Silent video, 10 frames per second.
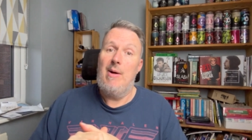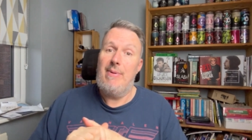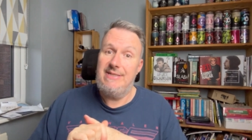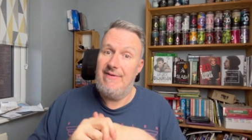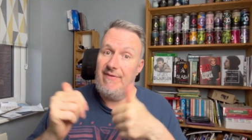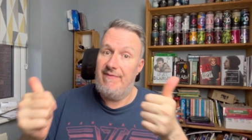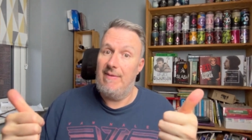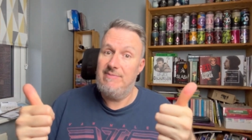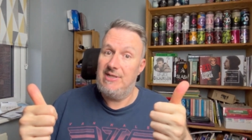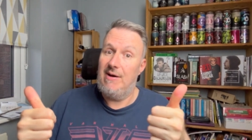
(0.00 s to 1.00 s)
Please give it a
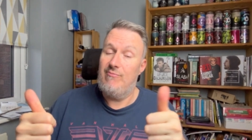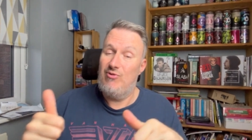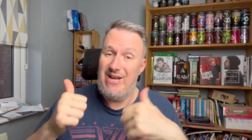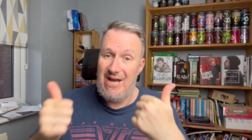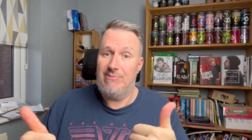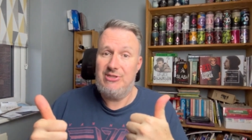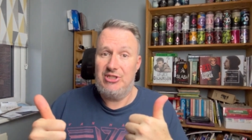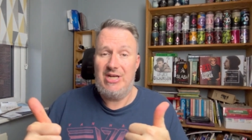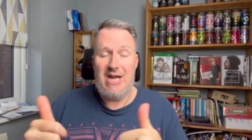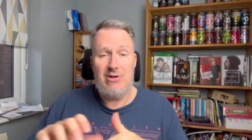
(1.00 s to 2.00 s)
thumbs up. Really helps the
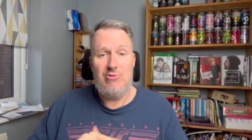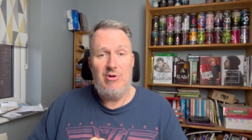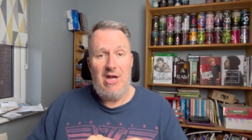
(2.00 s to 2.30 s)
channel.